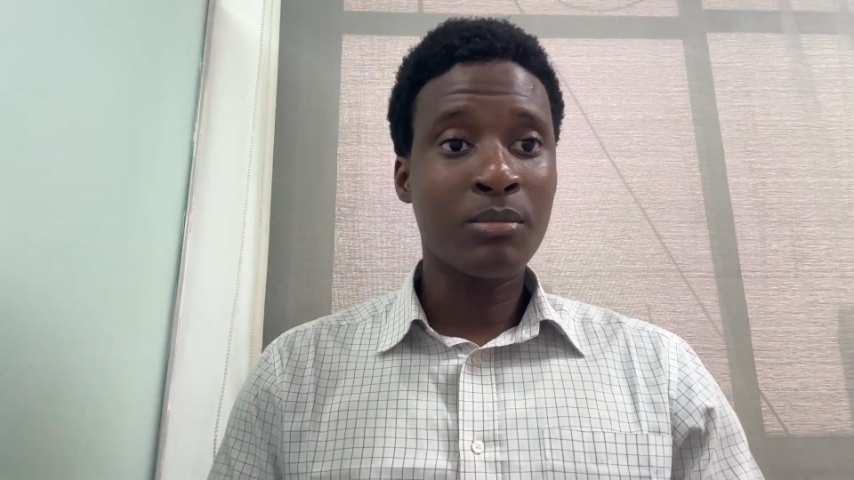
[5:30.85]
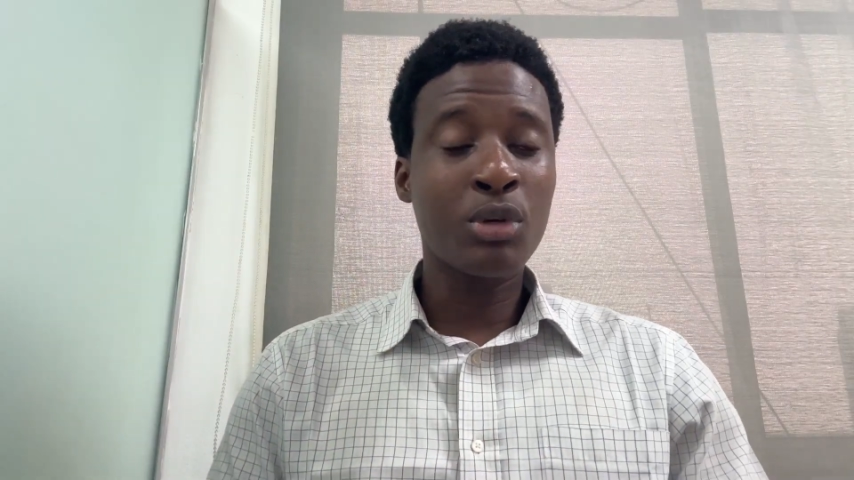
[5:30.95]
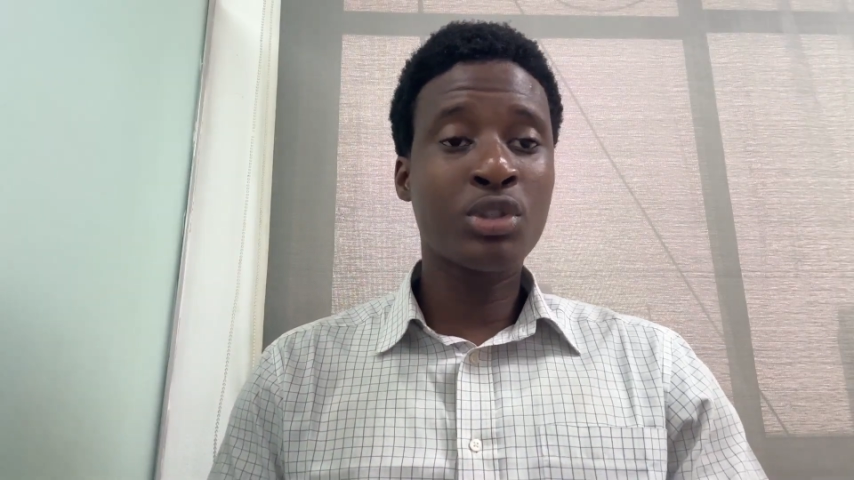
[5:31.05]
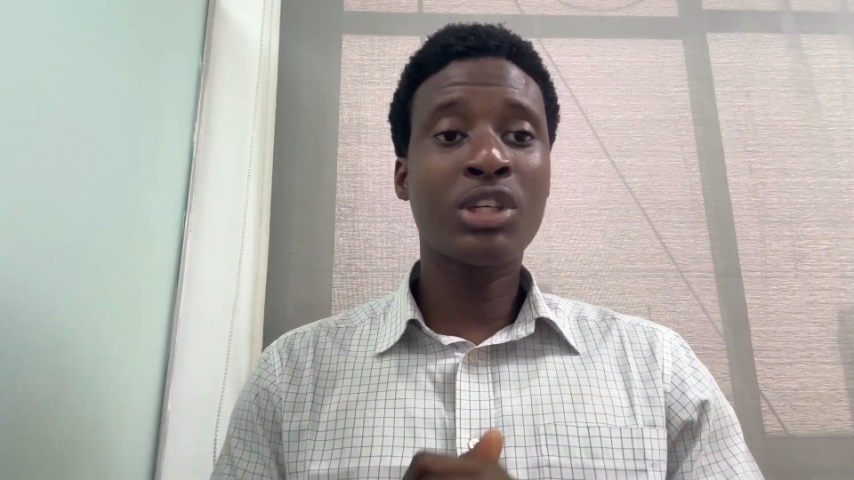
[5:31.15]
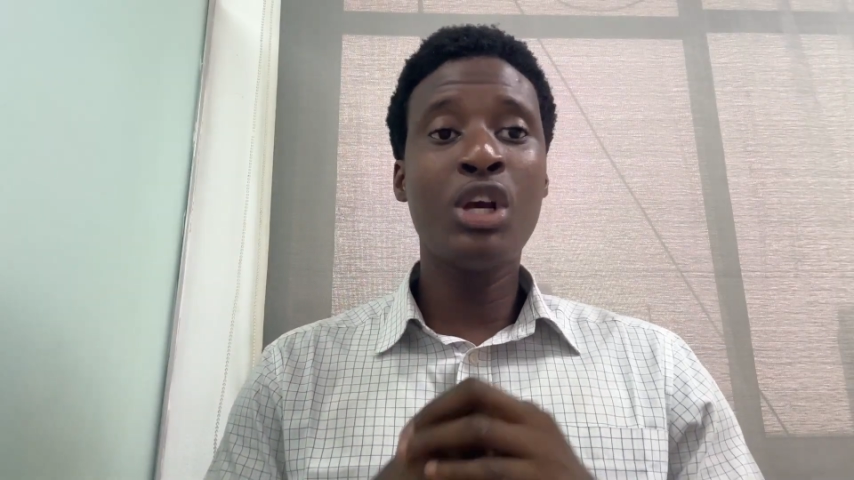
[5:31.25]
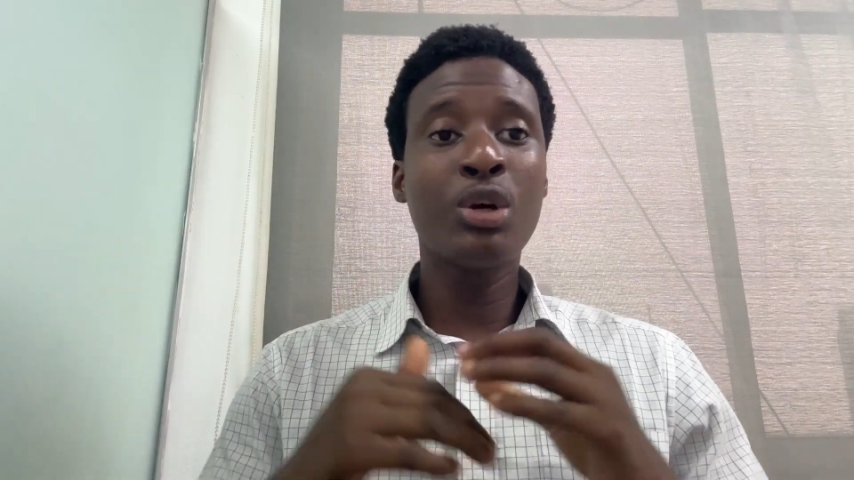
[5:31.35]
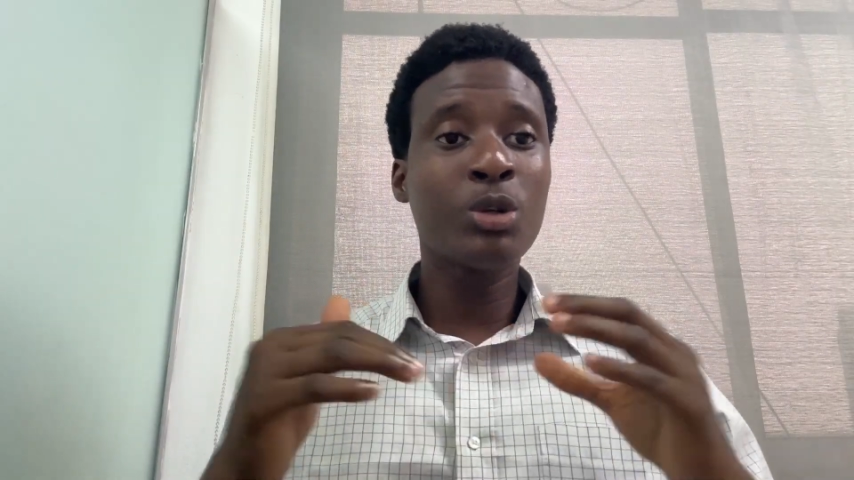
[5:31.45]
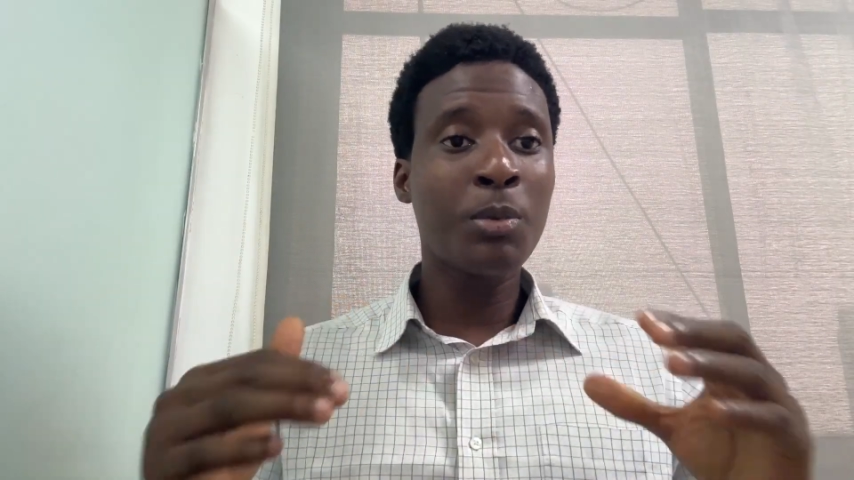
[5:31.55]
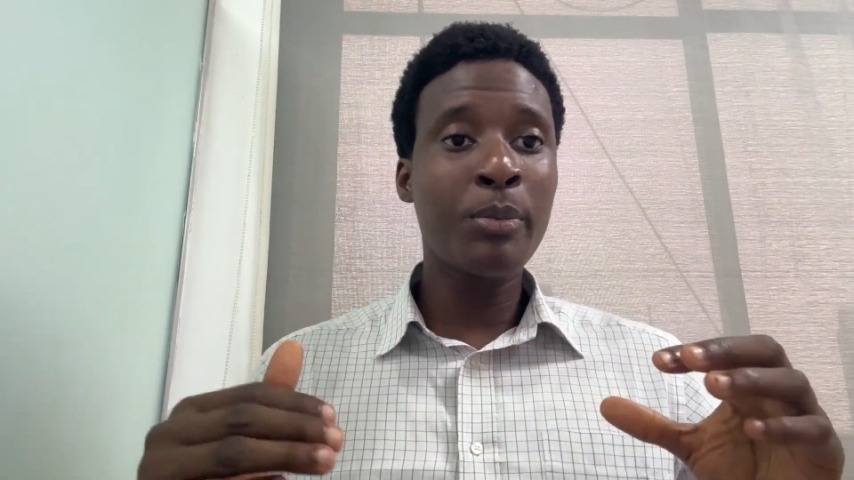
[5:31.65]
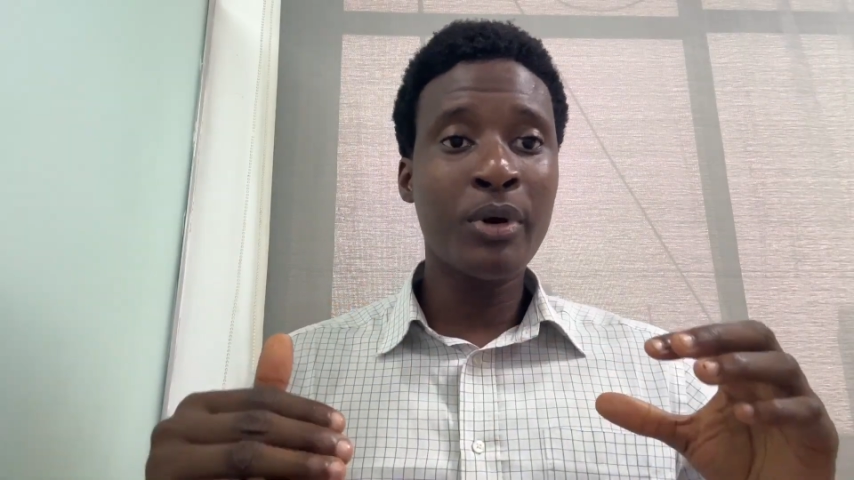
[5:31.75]
because a lot
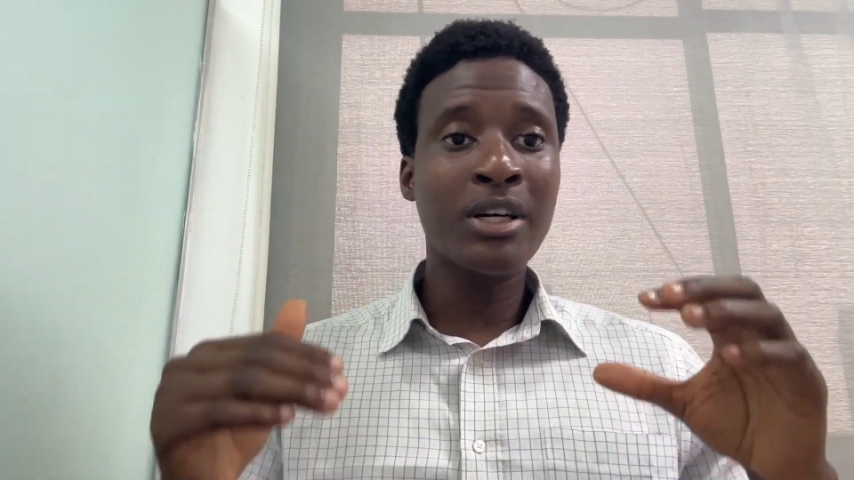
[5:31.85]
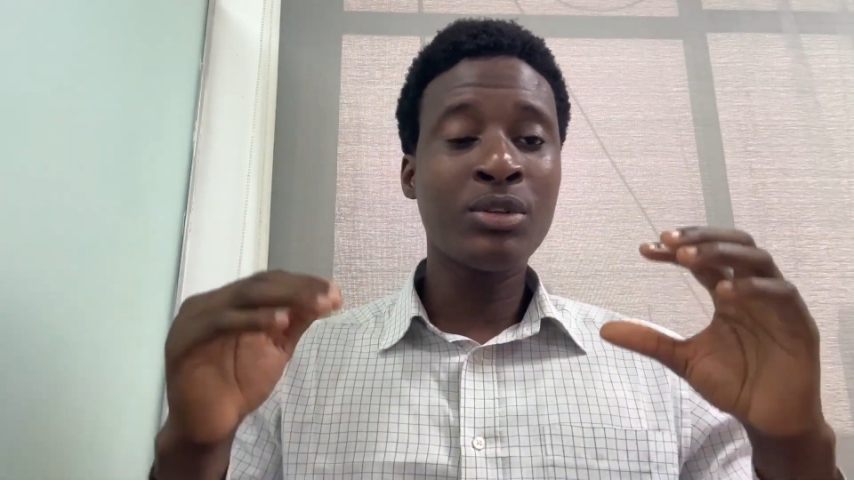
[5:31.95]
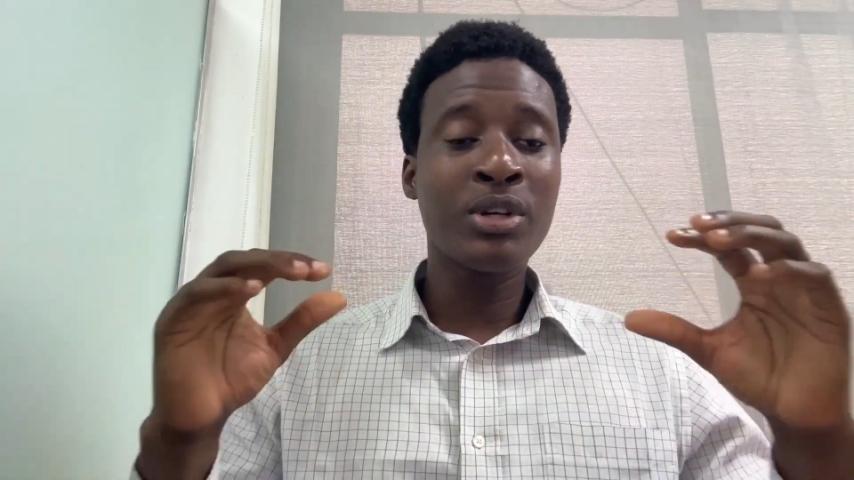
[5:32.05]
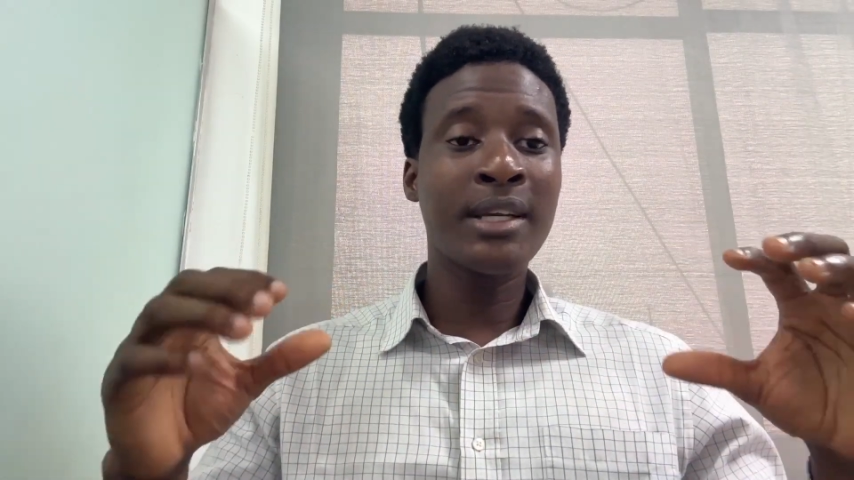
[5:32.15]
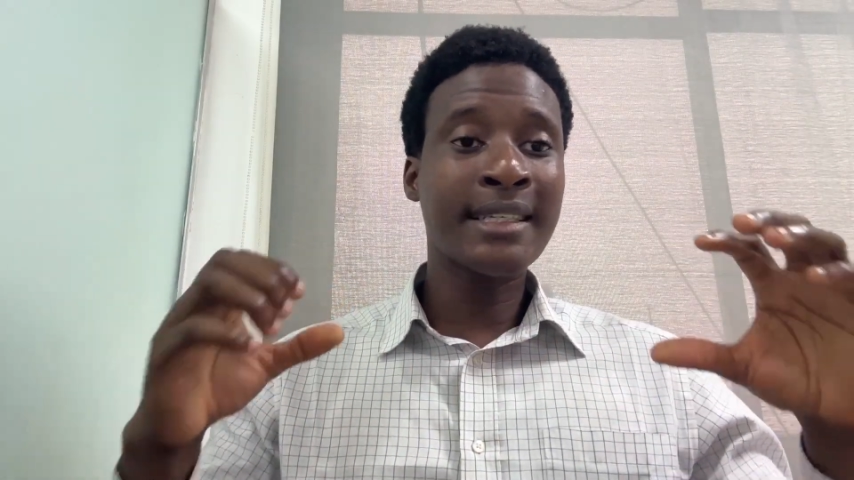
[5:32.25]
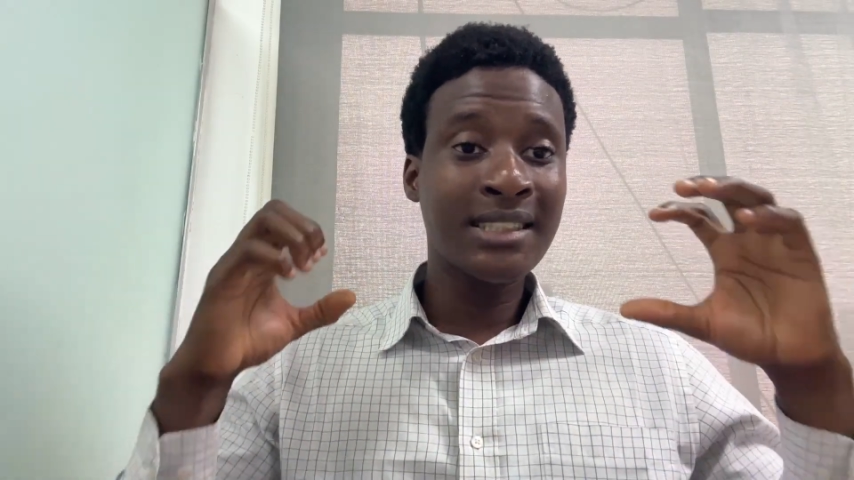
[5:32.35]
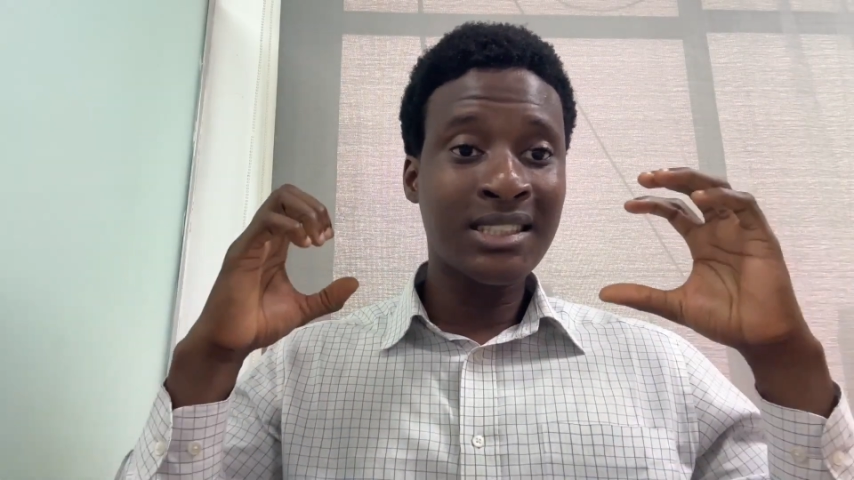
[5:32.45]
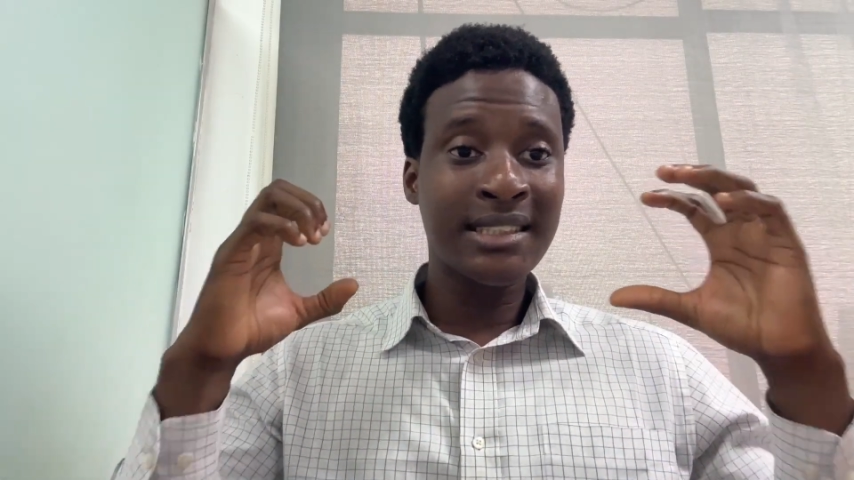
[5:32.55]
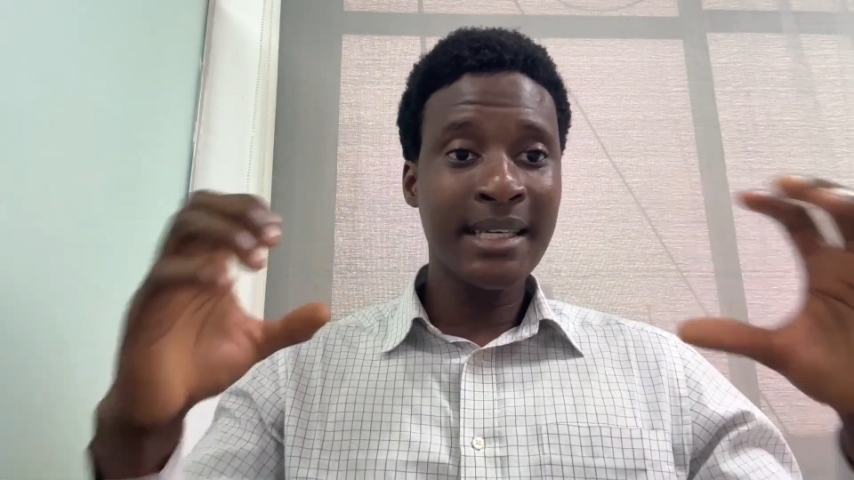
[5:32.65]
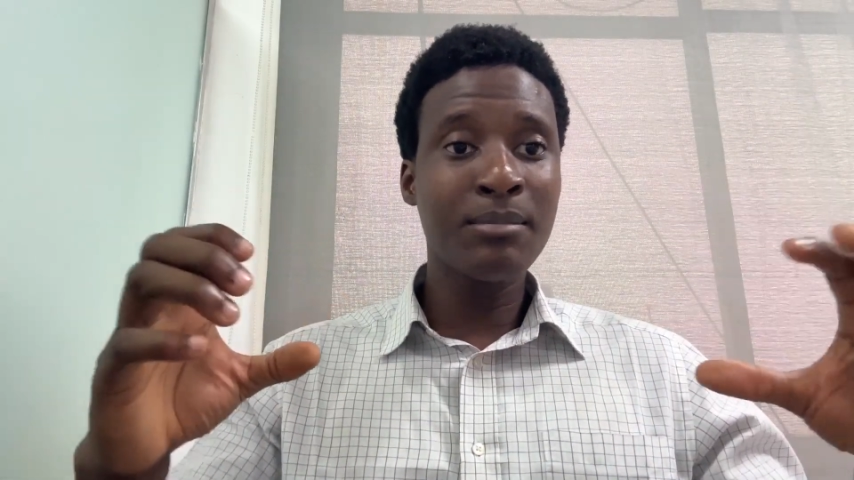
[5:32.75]
of people are looking at the
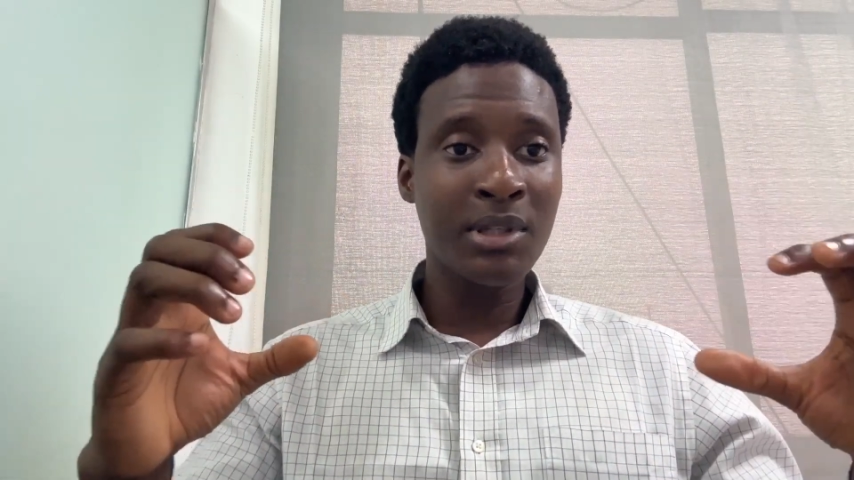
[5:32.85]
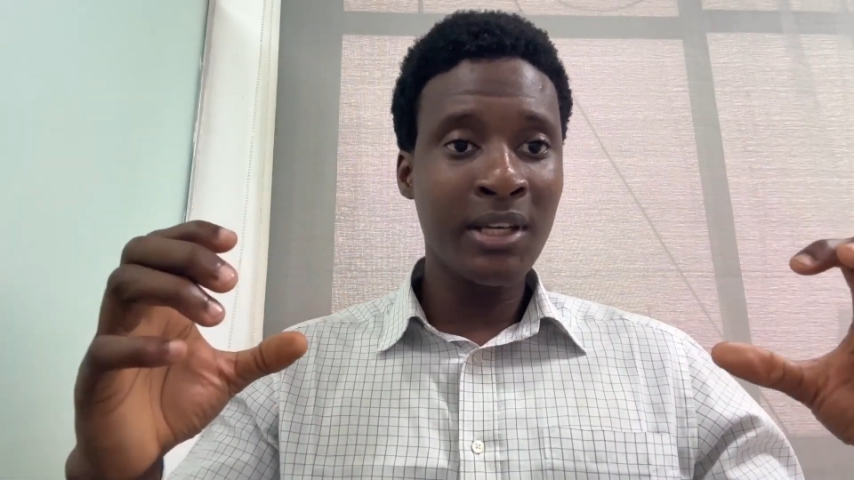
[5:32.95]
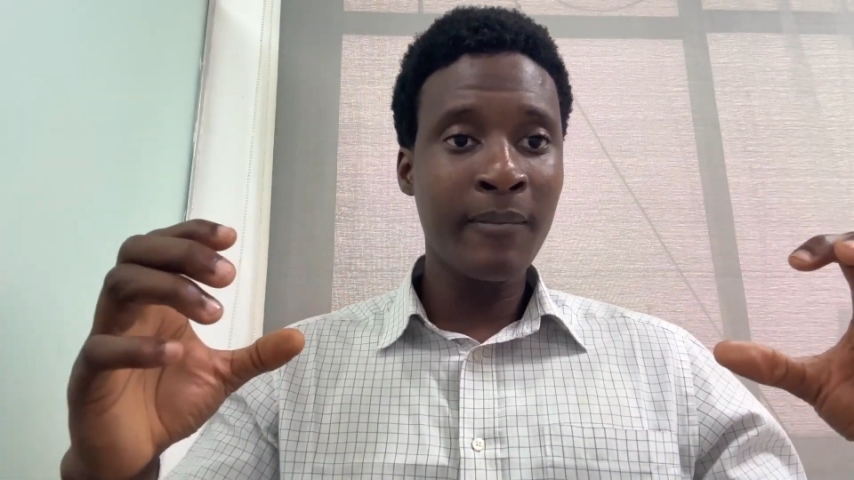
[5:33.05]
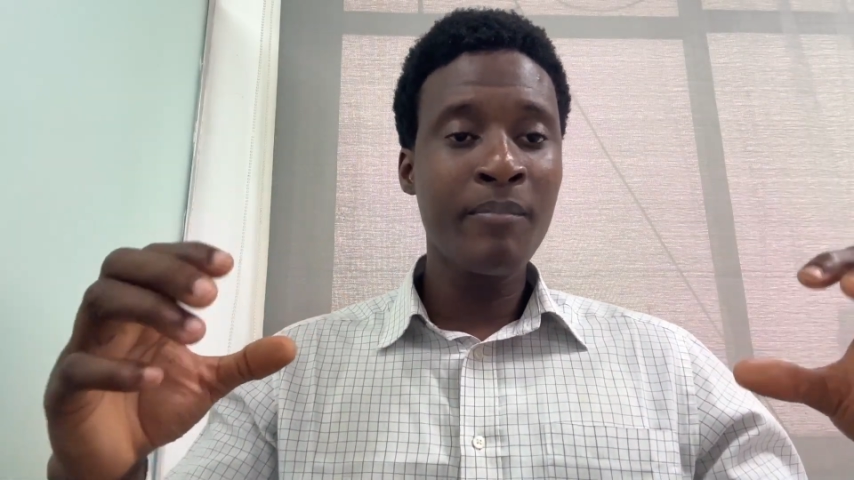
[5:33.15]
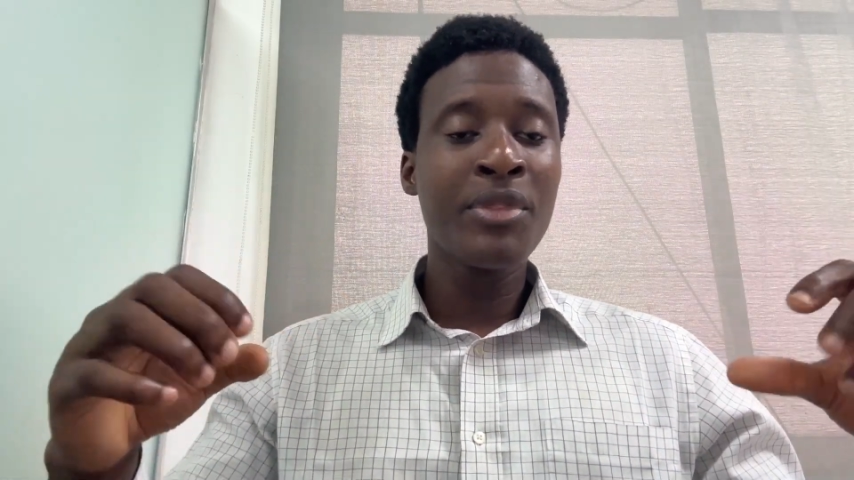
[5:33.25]
same thing.